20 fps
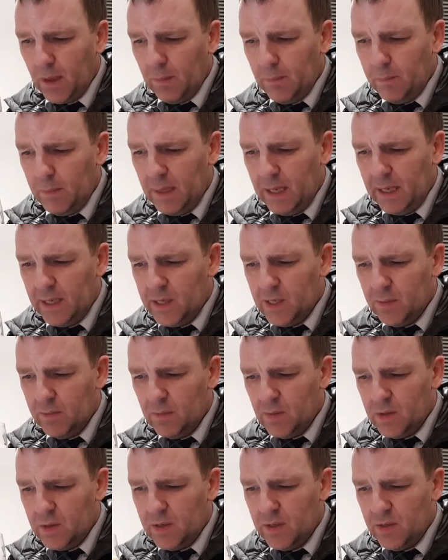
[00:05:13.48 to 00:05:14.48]

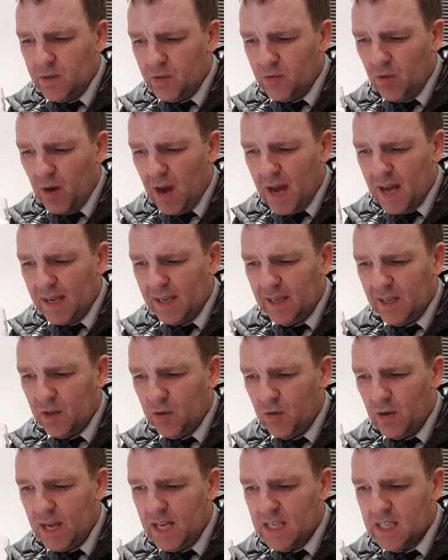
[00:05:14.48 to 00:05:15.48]
medium to dry
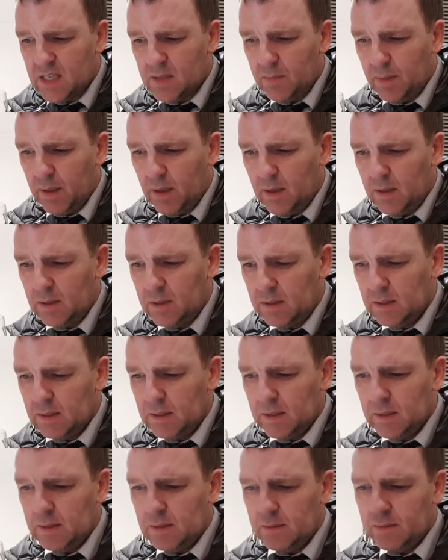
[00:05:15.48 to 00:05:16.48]
crisp,
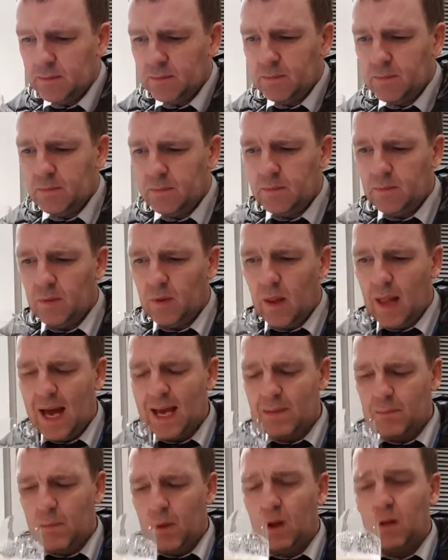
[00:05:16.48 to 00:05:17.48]

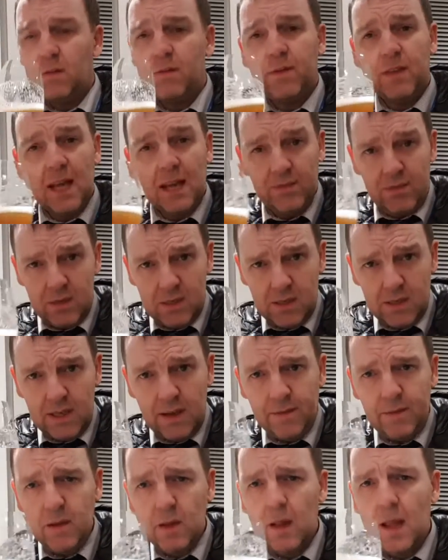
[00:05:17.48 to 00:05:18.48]
light malt flavour. There's a
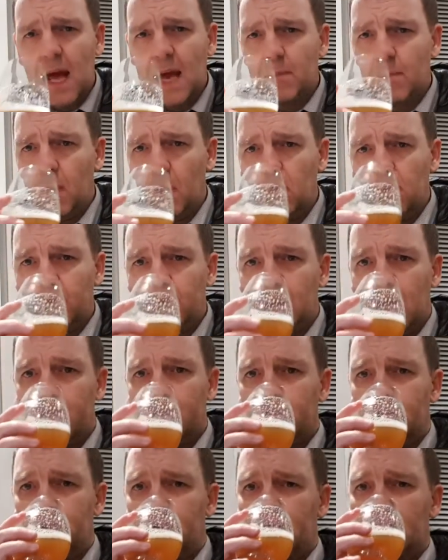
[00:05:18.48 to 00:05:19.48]
definite light malt
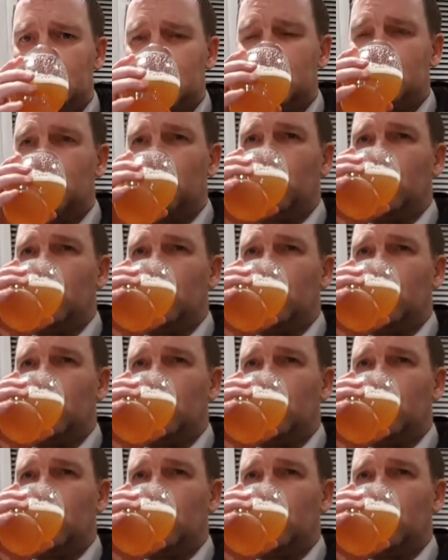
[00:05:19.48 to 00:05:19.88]
flavour in there.